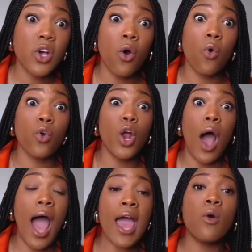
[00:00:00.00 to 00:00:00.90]
So,
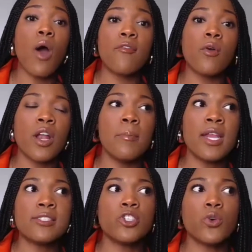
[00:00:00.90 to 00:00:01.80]
I don't ever want to
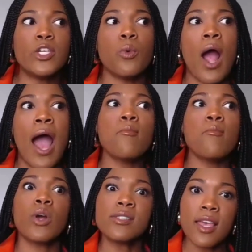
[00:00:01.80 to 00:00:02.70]
be in a situation where
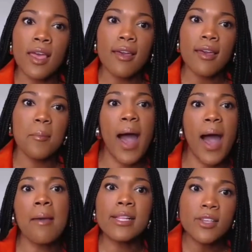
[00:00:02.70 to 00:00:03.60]
I'm risking
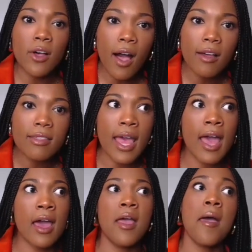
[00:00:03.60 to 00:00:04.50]
my mental health
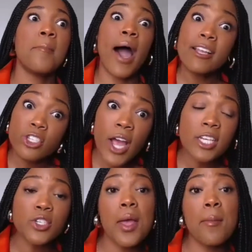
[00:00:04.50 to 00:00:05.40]
and my
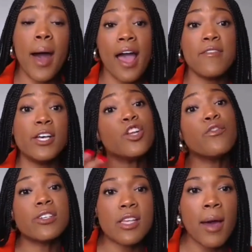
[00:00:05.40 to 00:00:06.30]
trajectory and my
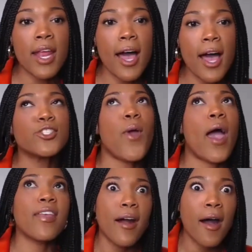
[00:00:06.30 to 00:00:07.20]
vision for somebody else. You
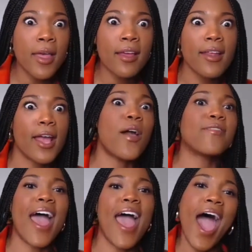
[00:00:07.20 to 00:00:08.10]
have to come in and you
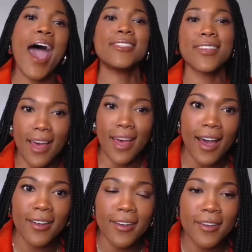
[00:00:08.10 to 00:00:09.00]
have to add to
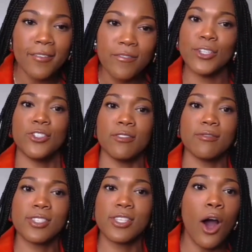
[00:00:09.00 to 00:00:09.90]
that vision.
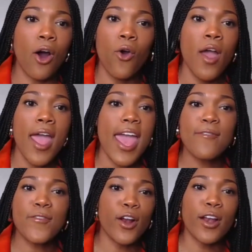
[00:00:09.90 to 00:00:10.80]
So
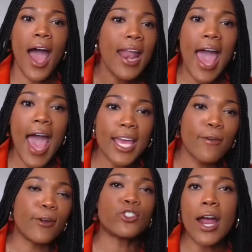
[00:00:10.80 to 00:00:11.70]
if you're not
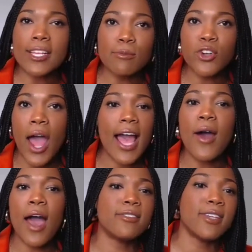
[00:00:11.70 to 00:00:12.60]
adding, you were trying to
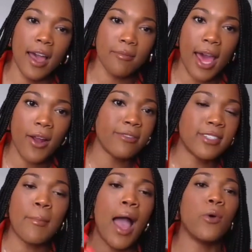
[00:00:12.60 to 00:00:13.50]
subtract, I don't have time. I don't
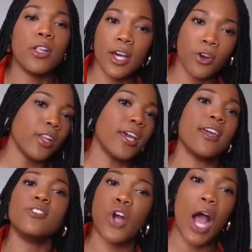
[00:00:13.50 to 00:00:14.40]
have time. I will
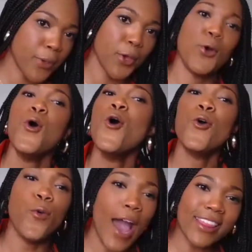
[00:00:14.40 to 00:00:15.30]
literally drop you
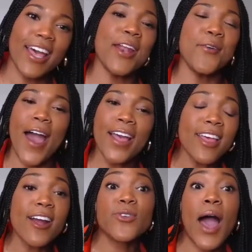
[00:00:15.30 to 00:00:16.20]
right then,
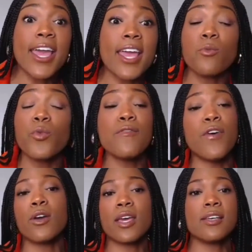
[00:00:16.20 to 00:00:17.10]
right there, so I can
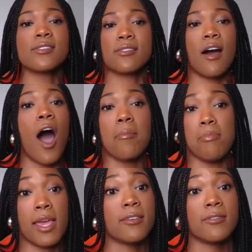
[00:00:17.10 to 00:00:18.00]
refocus
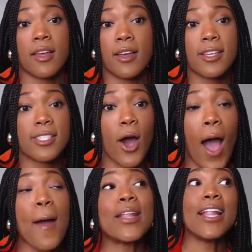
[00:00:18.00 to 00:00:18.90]
on me. So
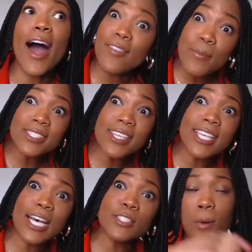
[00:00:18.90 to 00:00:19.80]
I would love to be
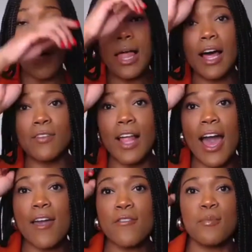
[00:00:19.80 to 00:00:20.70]
successful in my love
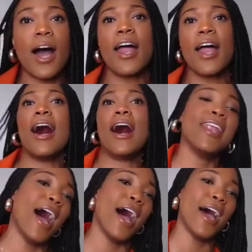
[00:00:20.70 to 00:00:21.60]
life, but
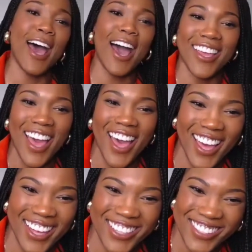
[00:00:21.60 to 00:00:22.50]
not
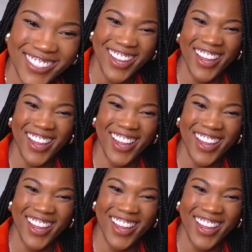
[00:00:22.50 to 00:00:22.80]
yet.